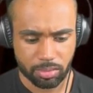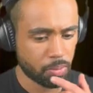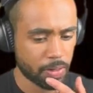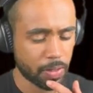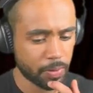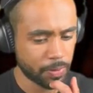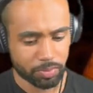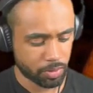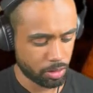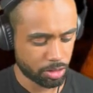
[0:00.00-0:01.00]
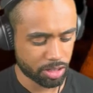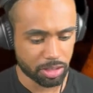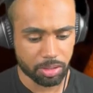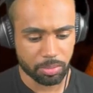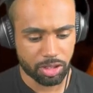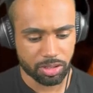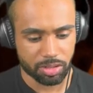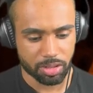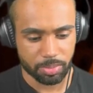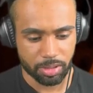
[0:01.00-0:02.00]
Well, it looks like the mission
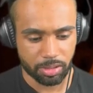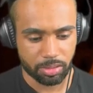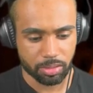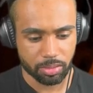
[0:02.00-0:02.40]
is complete.